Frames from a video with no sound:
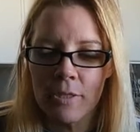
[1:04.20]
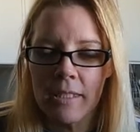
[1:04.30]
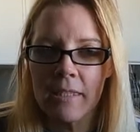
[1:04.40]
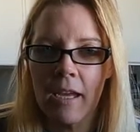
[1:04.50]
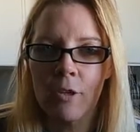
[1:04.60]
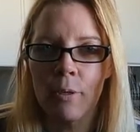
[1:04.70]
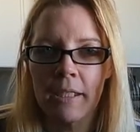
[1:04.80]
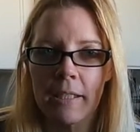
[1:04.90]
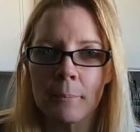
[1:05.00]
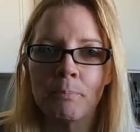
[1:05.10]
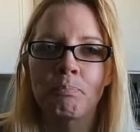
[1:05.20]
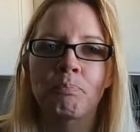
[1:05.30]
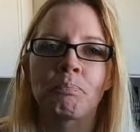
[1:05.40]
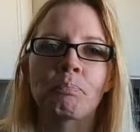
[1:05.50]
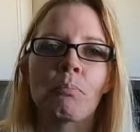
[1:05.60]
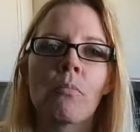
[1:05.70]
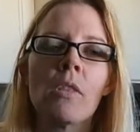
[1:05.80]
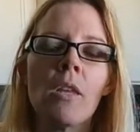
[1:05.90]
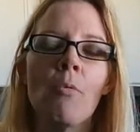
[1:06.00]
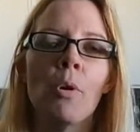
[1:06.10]
you see that curriculum,
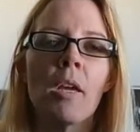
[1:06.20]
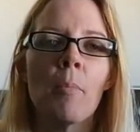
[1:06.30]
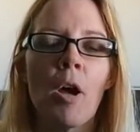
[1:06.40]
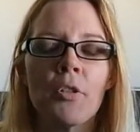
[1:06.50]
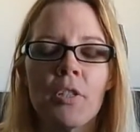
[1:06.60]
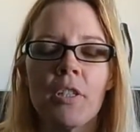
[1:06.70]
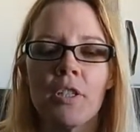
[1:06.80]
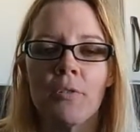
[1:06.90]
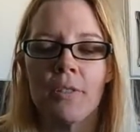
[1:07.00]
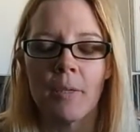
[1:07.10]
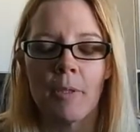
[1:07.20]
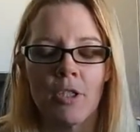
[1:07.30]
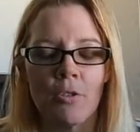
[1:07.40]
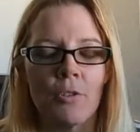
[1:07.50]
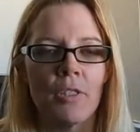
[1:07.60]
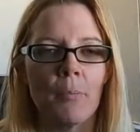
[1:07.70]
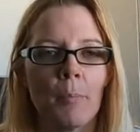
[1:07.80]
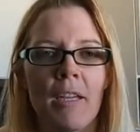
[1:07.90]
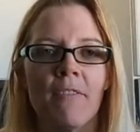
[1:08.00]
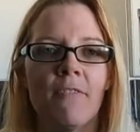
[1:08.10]
what I'm also gonna do is I'm gonna show you some
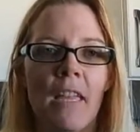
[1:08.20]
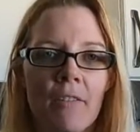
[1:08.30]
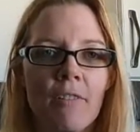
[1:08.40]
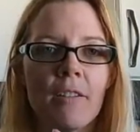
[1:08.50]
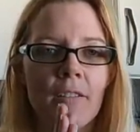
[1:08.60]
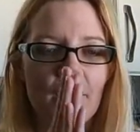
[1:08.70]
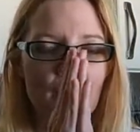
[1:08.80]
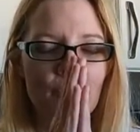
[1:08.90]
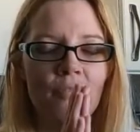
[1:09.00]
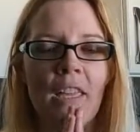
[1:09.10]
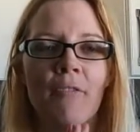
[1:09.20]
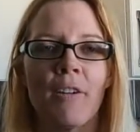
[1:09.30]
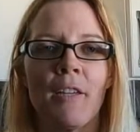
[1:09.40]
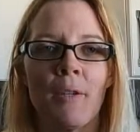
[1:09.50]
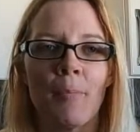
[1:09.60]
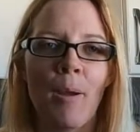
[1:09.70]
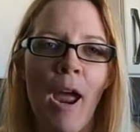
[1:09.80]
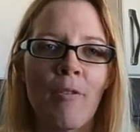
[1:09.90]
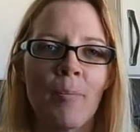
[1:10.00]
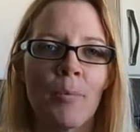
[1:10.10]
of my favorite, favorite
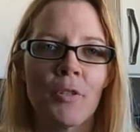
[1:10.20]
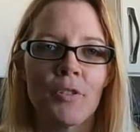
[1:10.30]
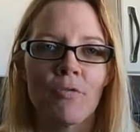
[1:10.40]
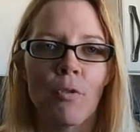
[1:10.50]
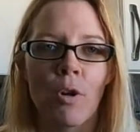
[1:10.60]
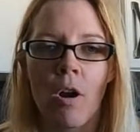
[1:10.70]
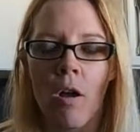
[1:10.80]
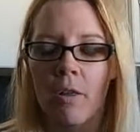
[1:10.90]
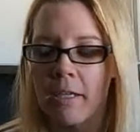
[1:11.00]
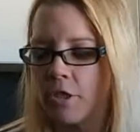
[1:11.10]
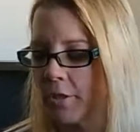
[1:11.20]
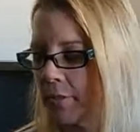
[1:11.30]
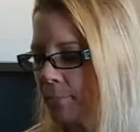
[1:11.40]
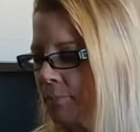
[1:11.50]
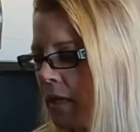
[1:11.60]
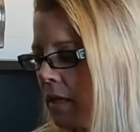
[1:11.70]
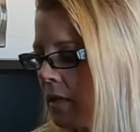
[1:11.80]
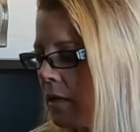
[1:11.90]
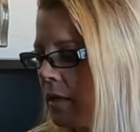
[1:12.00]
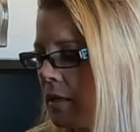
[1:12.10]
pirate books for all ages.
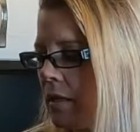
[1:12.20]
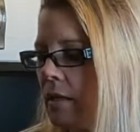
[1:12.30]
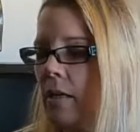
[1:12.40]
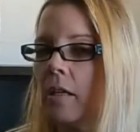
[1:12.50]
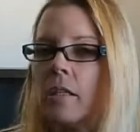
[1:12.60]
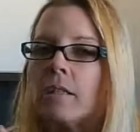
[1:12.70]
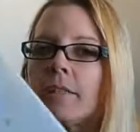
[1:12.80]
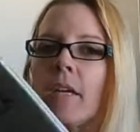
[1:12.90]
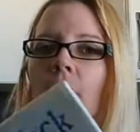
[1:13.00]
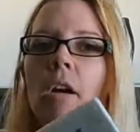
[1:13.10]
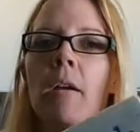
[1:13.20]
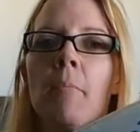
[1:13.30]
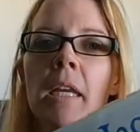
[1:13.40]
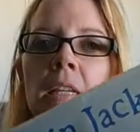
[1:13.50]
So my